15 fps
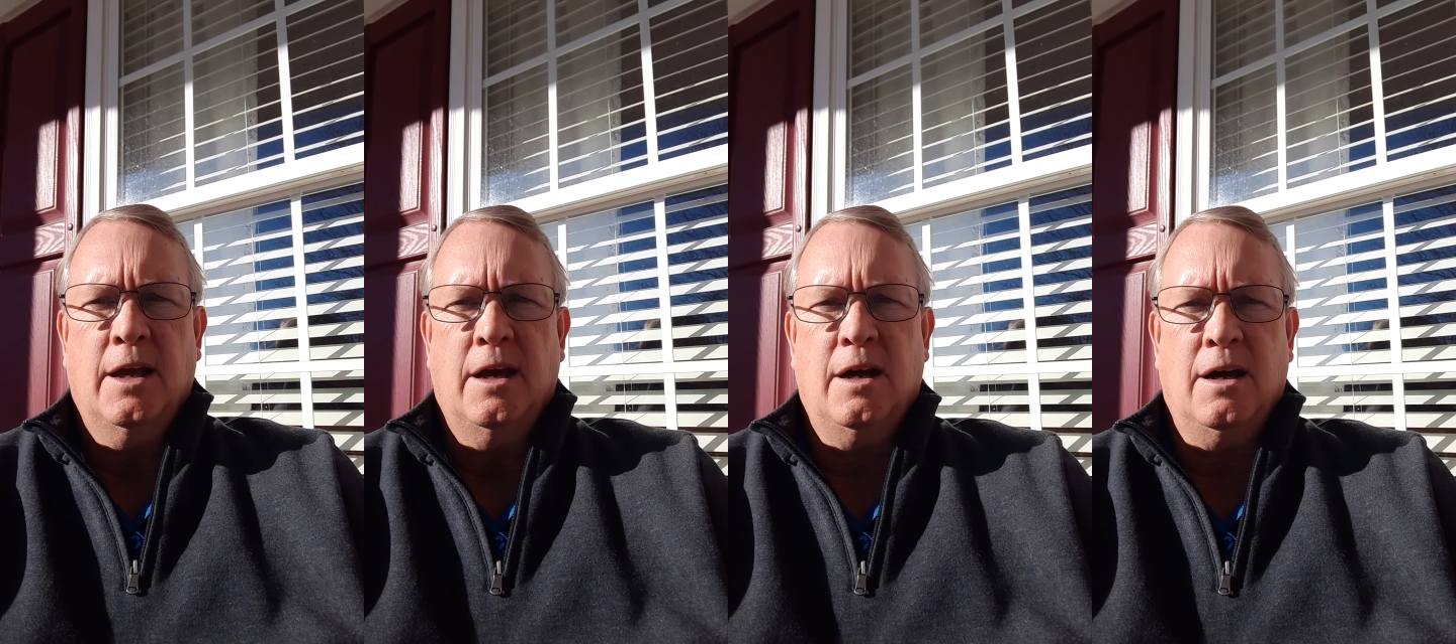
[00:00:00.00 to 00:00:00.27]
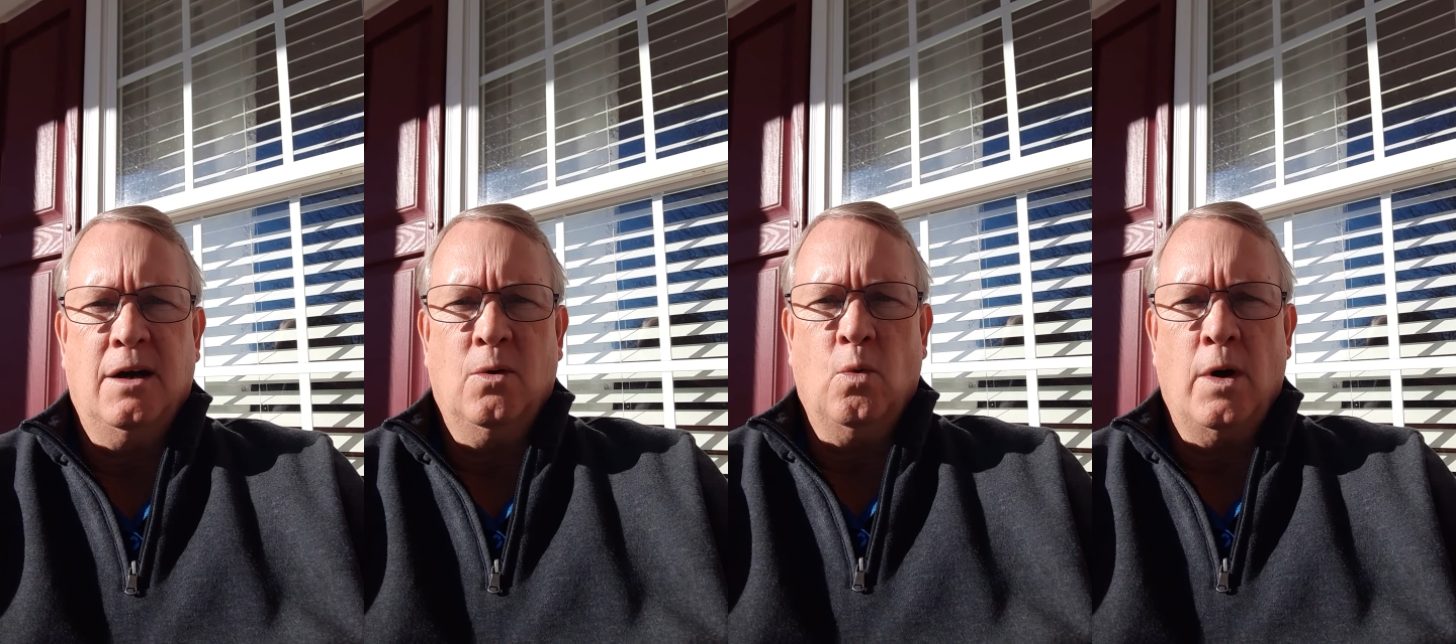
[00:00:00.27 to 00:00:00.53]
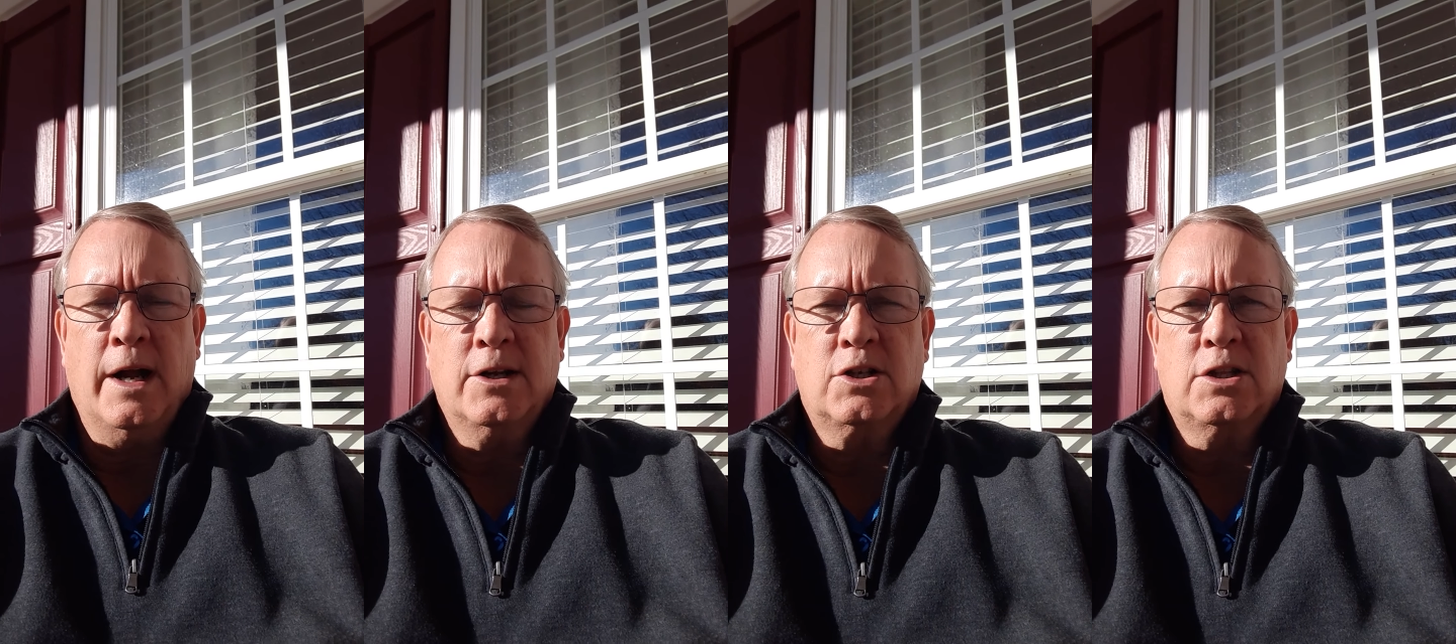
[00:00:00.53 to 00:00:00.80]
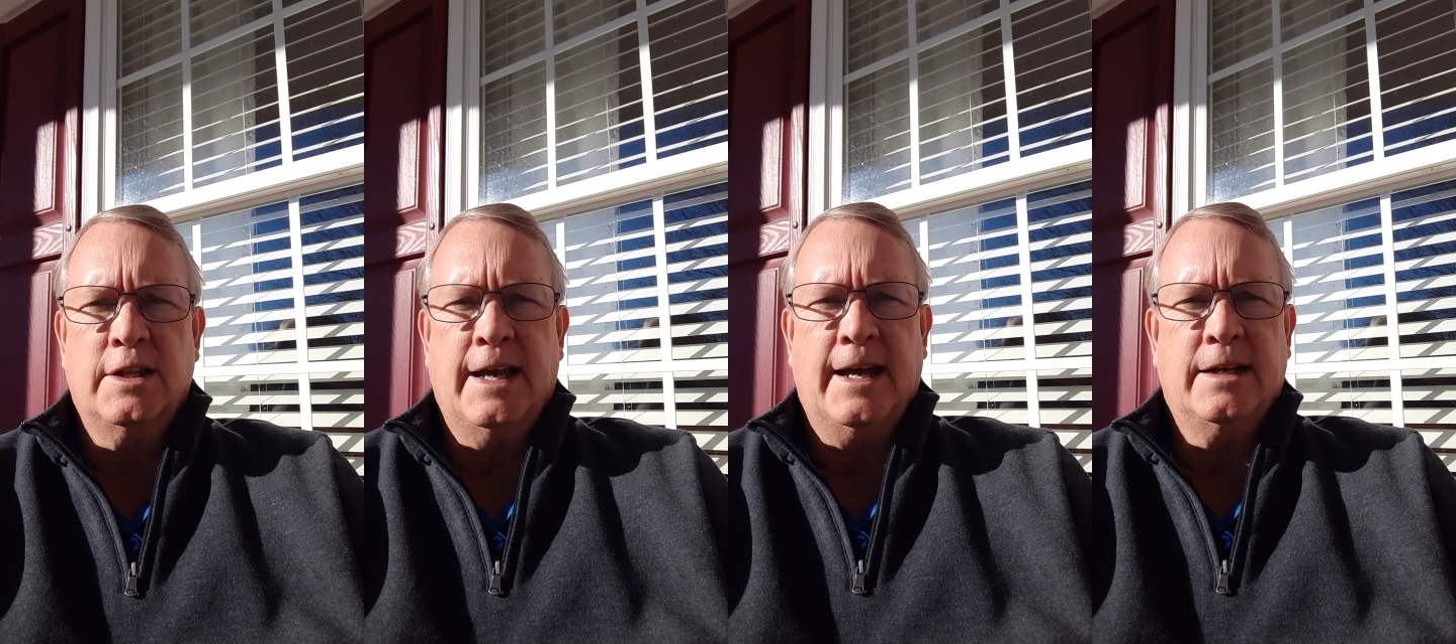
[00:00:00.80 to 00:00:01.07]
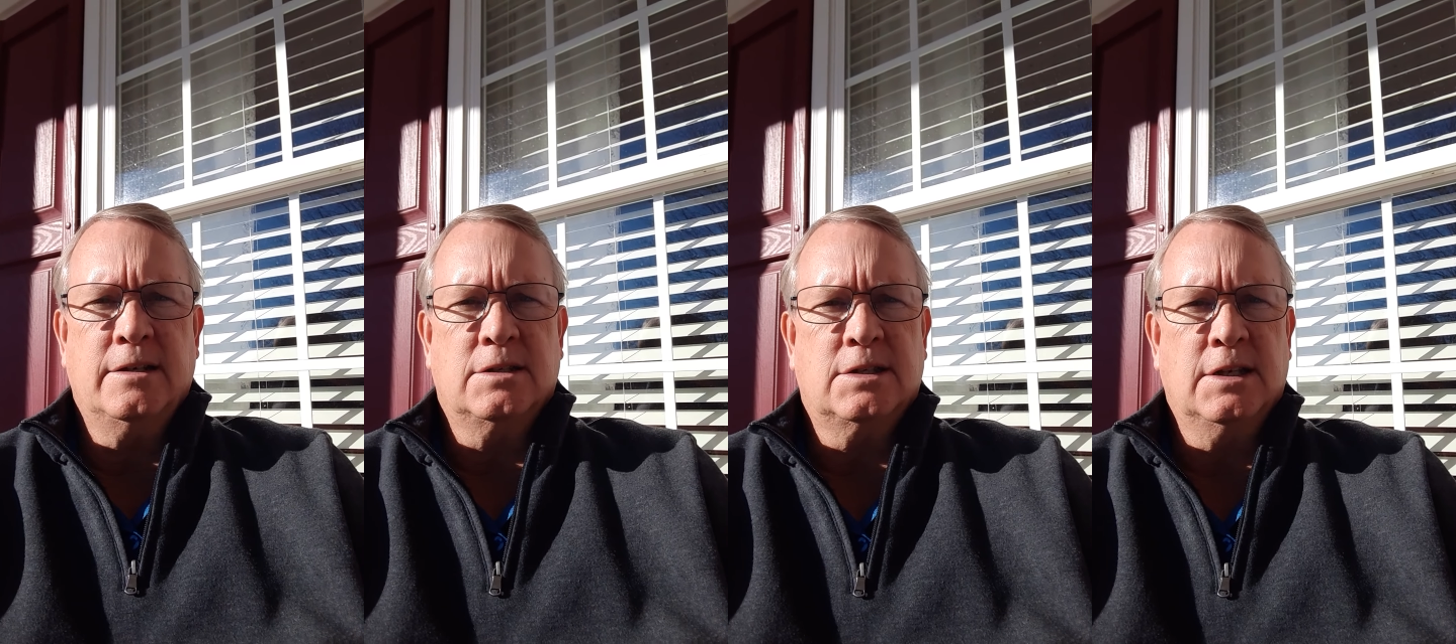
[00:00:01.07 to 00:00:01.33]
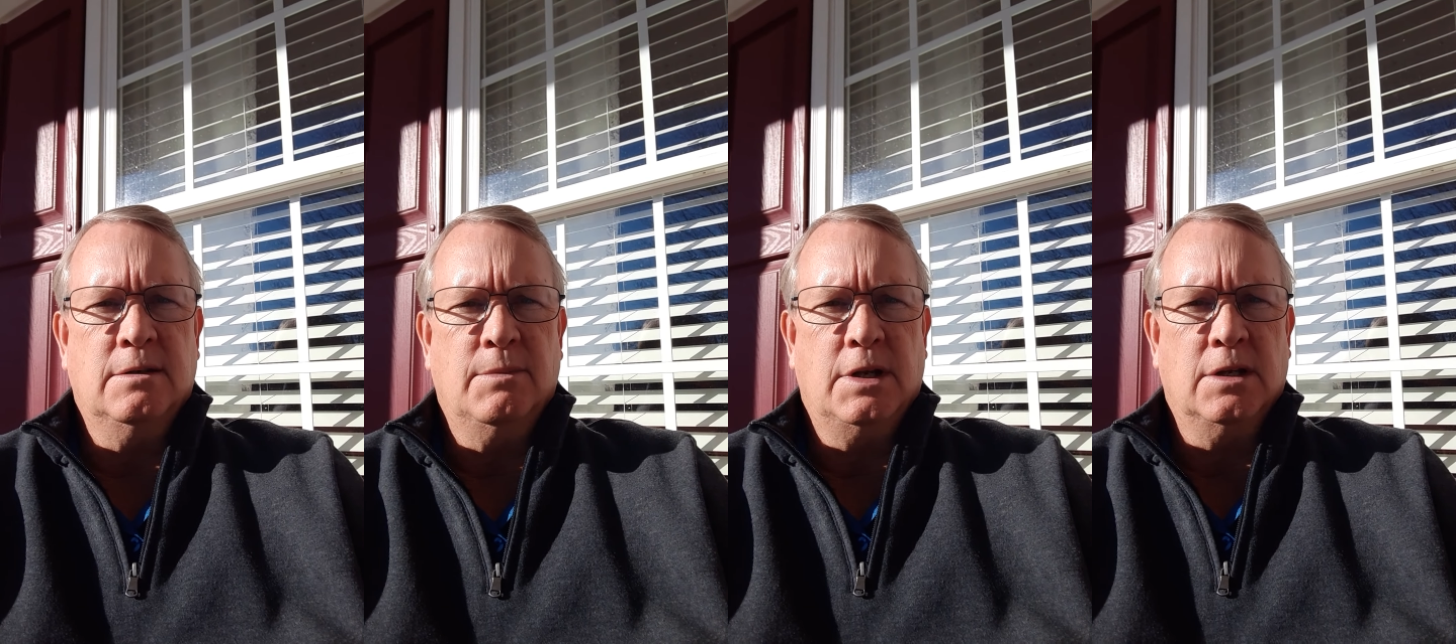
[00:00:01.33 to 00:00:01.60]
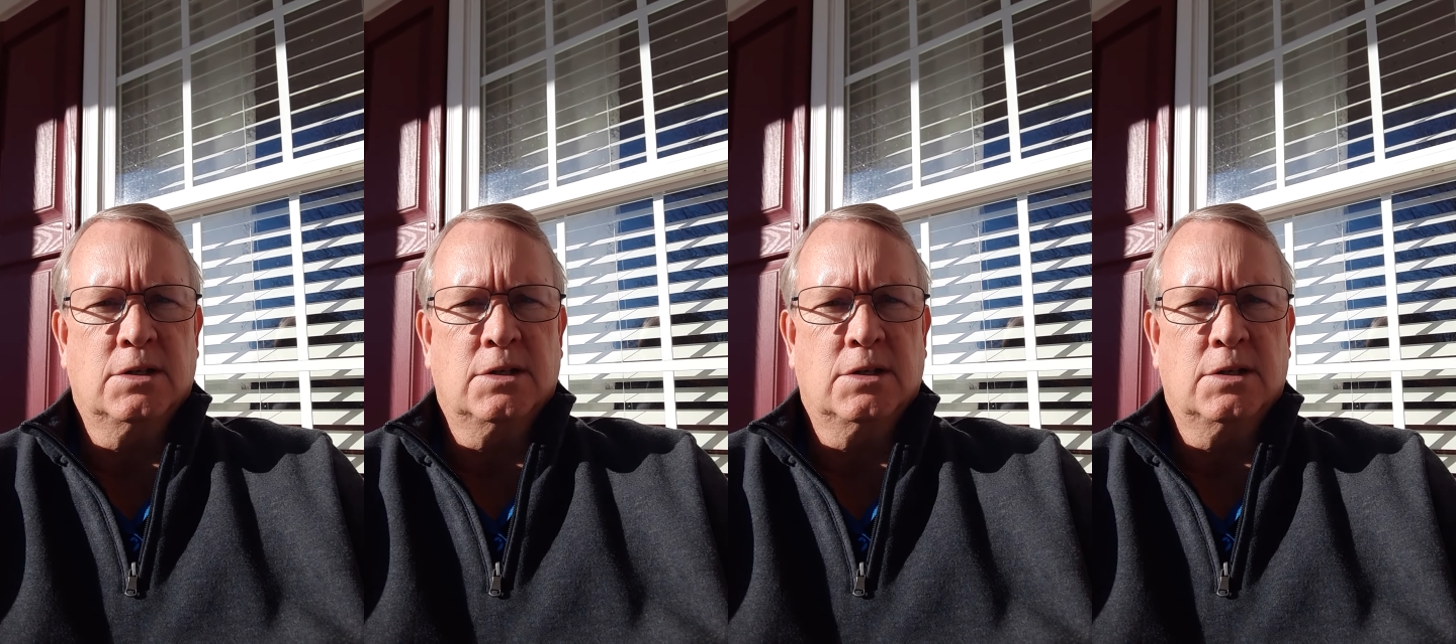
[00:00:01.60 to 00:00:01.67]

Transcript: watch that and send me a